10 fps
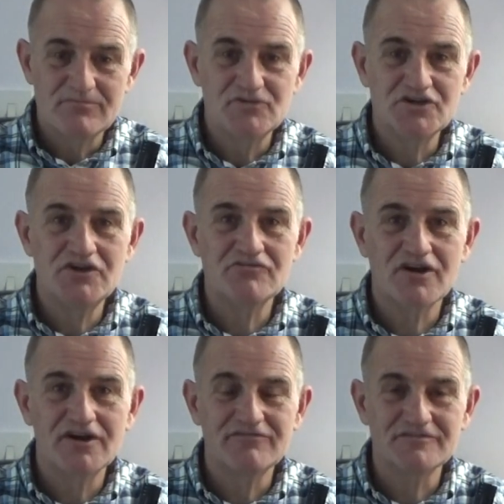new
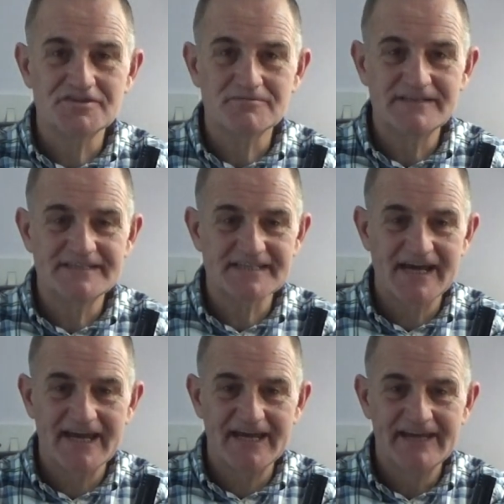rifle, should we
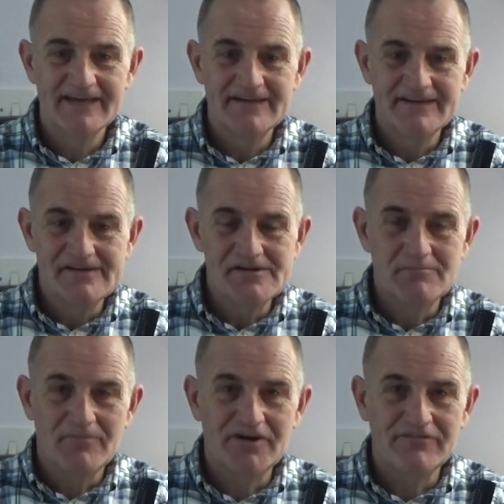say,
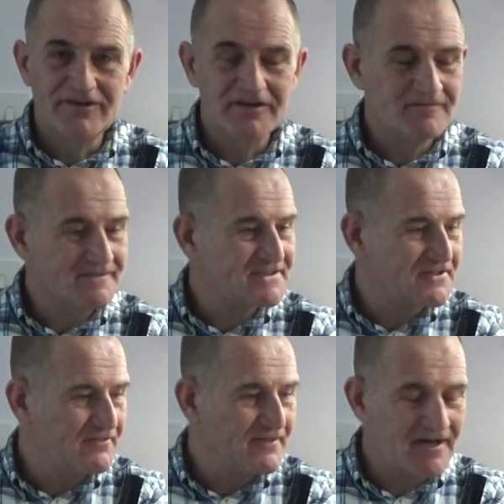my views
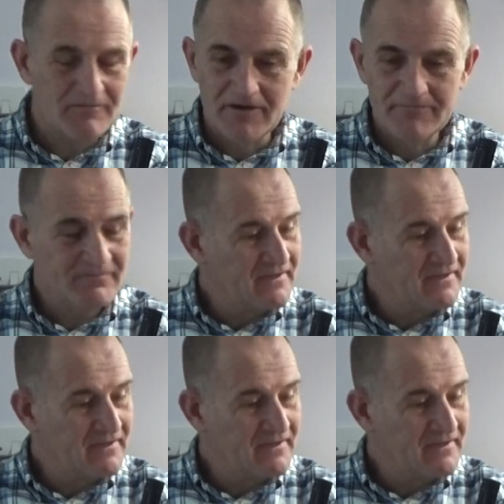on that one.